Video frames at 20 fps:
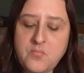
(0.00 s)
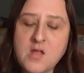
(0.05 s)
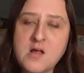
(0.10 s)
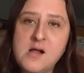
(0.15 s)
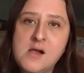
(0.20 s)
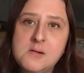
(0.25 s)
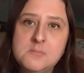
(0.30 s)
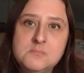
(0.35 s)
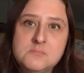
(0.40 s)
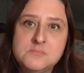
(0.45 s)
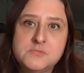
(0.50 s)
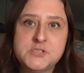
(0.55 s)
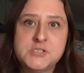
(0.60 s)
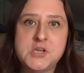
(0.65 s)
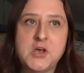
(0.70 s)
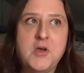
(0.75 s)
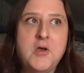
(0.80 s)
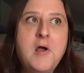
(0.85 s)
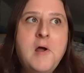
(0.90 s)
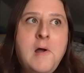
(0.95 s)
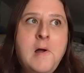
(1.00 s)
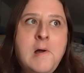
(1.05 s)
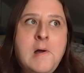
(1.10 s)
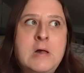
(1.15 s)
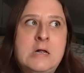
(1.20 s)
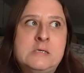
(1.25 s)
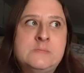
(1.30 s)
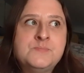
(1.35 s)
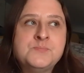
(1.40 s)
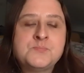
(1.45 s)
Um, so
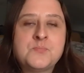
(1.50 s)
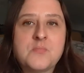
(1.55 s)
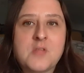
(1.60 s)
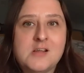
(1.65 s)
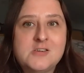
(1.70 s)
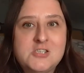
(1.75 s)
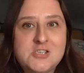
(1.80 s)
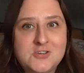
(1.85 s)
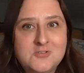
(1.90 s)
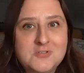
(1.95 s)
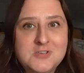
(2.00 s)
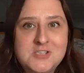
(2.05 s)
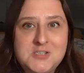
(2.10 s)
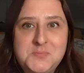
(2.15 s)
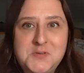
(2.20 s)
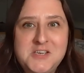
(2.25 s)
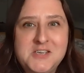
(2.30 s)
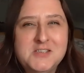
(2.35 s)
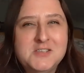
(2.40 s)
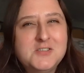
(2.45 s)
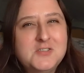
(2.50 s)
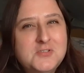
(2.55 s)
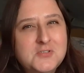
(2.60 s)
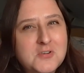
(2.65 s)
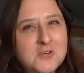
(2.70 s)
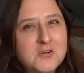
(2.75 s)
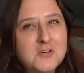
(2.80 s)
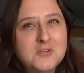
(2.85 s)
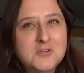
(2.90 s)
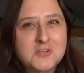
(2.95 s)
generally speaking, it's
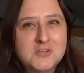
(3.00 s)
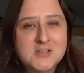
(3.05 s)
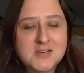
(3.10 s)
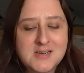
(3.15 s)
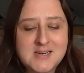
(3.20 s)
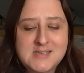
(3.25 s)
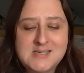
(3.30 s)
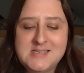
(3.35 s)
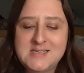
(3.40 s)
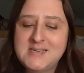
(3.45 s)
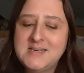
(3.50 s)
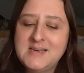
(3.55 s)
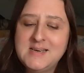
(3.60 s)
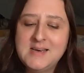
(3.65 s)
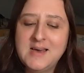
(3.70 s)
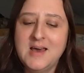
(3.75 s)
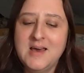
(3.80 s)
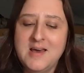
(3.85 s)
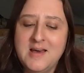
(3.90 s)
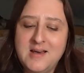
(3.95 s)
not a good idea